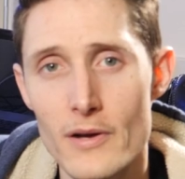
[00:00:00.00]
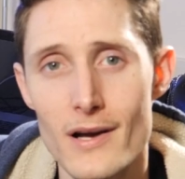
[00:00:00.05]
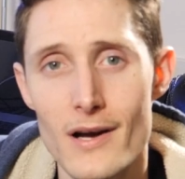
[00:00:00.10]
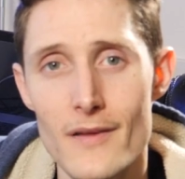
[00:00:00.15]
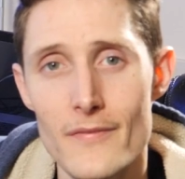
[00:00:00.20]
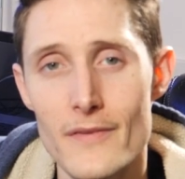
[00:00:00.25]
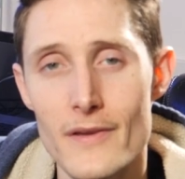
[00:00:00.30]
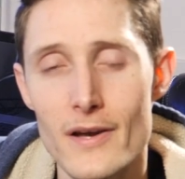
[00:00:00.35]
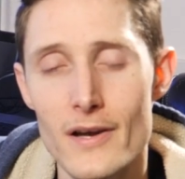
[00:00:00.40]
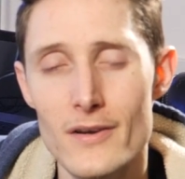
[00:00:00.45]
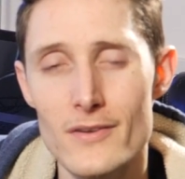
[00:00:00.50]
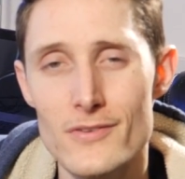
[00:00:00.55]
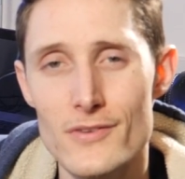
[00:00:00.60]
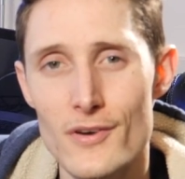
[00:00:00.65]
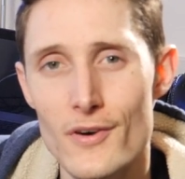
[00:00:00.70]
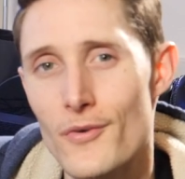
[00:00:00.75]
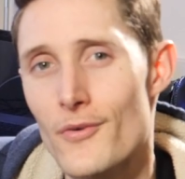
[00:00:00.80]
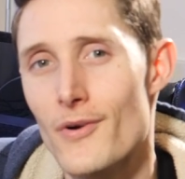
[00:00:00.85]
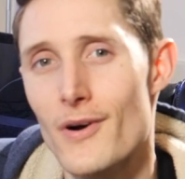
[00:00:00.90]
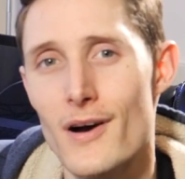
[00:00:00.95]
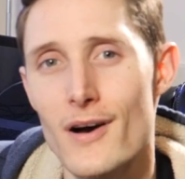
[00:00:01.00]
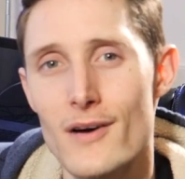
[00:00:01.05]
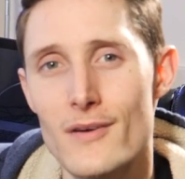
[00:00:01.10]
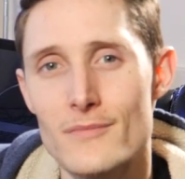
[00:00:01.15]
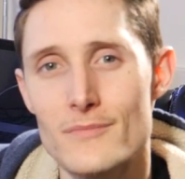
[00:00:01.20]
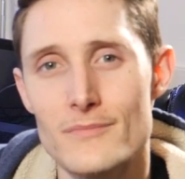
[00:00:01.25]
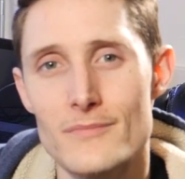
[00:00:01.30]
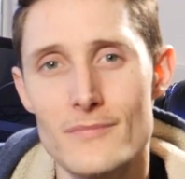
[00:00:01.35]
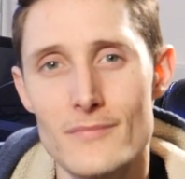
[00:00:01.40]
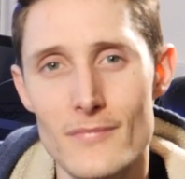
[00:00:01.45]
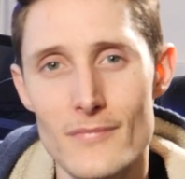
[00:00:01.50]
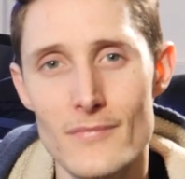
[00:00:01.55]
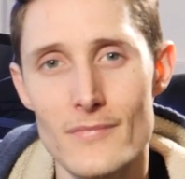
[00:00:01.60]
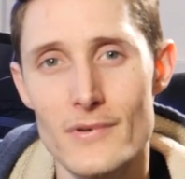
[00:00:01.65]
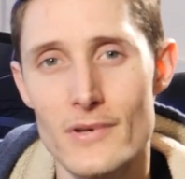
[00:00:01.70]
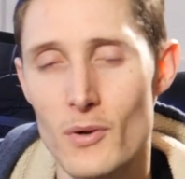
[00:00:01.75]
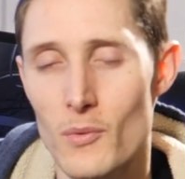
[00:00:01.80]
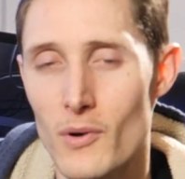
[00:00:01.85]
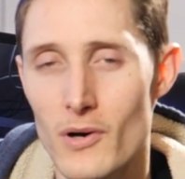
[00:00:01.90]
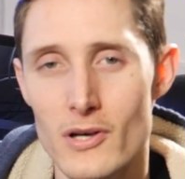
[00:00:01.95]
on there. So
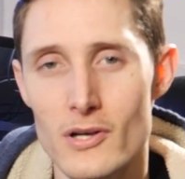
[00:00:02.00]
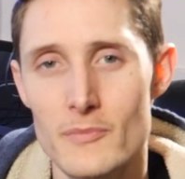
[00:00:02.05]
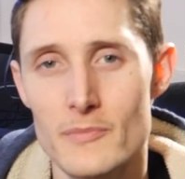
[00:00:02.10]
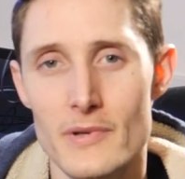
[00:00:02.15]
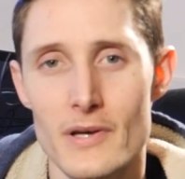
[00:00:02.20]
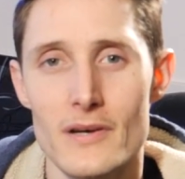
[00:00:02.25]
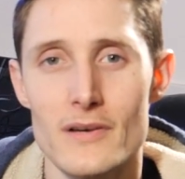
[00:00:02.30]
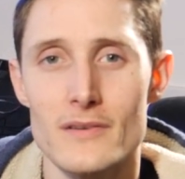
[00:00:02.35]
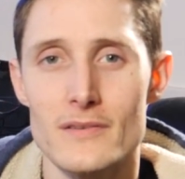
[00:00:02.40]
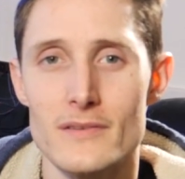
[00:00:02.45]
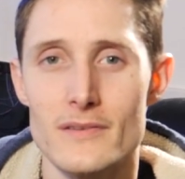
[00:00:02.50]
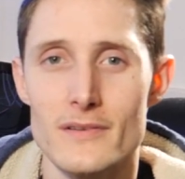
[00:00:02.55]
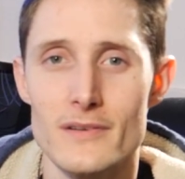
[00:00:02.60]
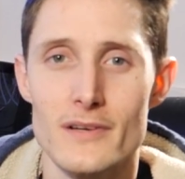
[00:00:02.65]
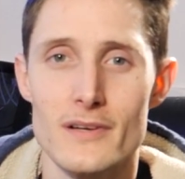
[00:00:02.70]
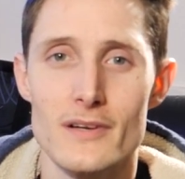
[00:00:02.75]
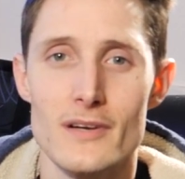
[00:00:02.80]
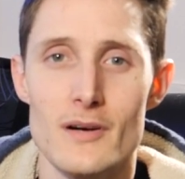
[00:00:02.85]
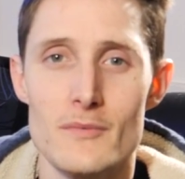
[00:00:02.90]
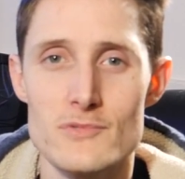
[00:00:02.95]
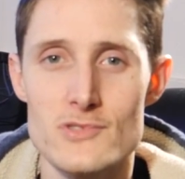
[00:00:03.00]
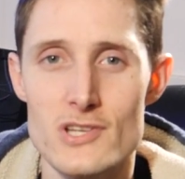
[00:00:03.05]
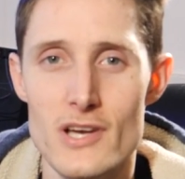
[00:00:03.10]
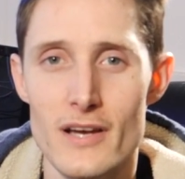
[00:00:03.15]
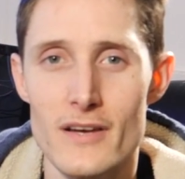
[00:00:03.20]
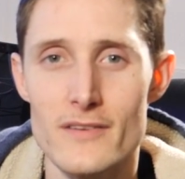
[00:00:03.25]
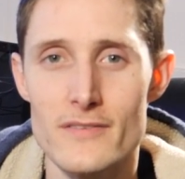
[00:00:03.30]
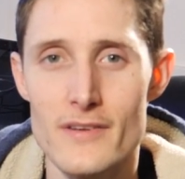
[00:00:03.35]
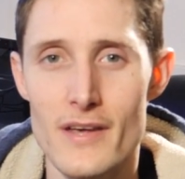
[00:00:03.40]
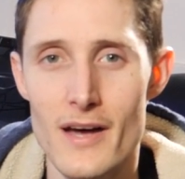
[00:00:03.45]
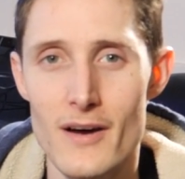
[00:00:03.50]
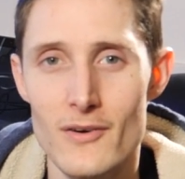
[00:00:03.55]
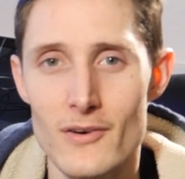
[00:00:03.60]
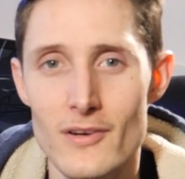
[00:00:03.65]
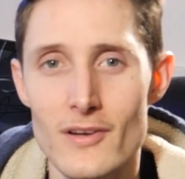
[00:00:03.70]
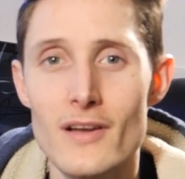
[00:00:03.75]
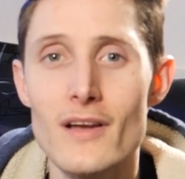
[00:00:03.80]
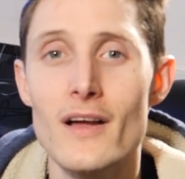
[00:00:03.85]
you're welcome to come check us out.